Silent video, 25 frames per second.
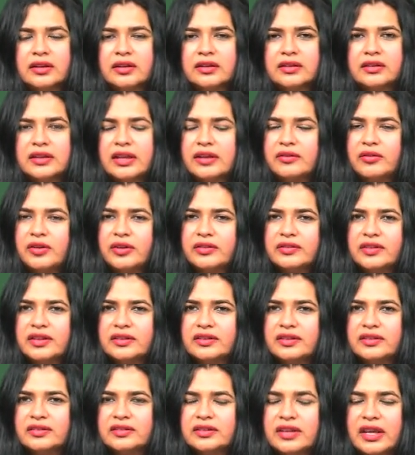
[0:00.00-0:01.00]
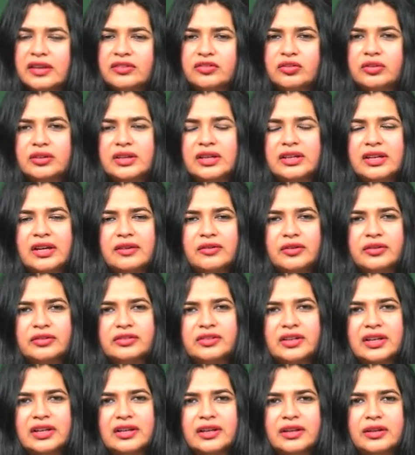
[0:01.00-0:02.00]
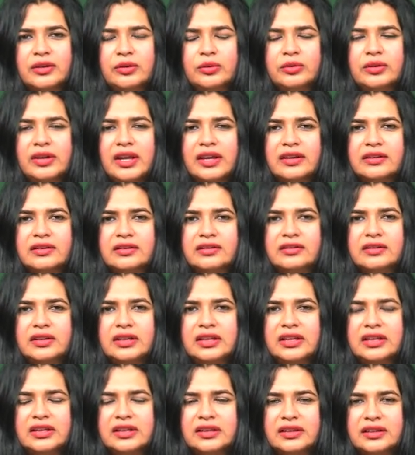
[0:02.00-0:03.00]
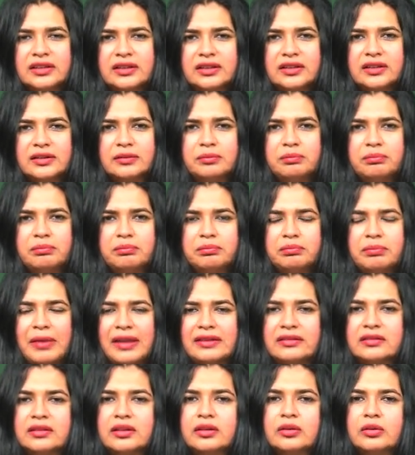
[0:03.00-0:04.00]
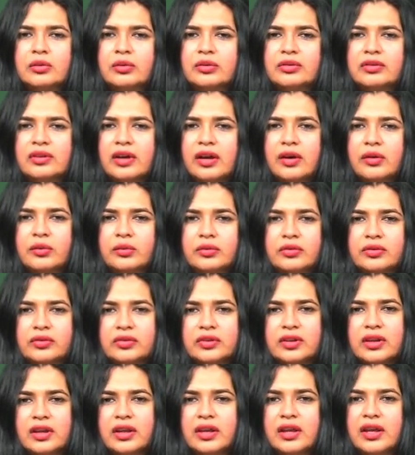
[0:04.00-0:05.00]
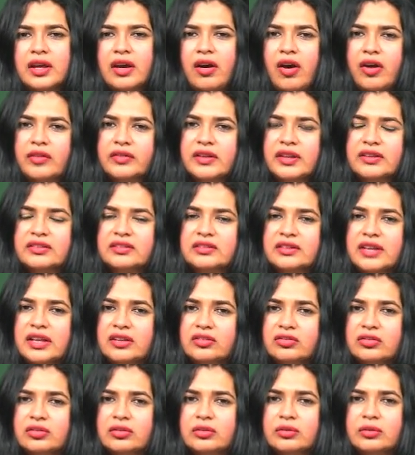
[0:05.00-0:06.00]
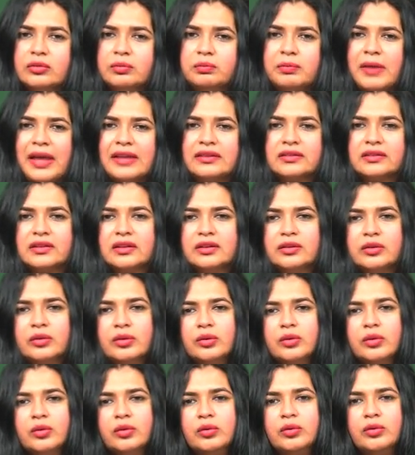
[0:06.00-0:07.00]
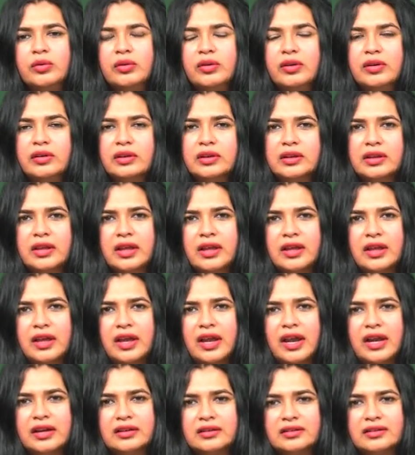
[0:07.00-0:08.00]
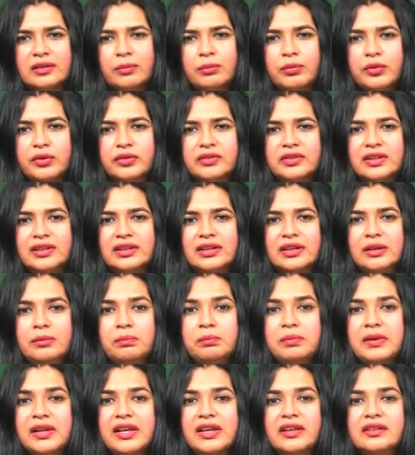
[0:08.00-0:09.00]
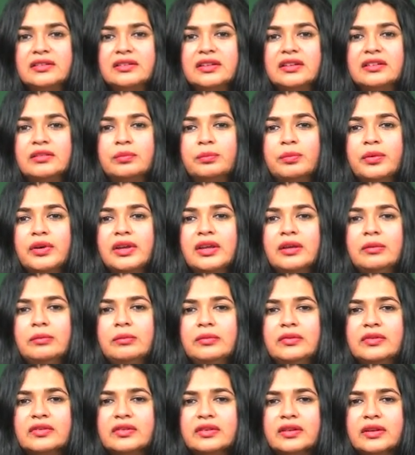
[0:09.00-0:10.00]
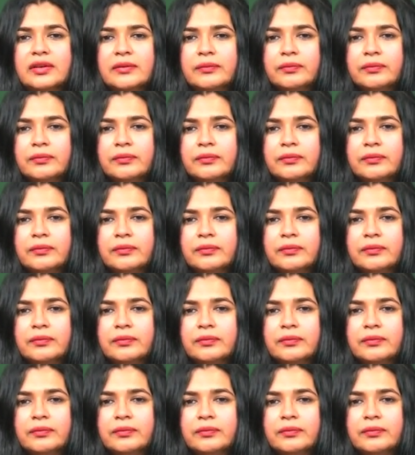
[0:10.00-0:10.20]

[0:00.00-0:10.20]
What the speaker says: there was this statue that I was telling you next near Pasquino's house. On the statue, Pasquino had supposedly placed his poems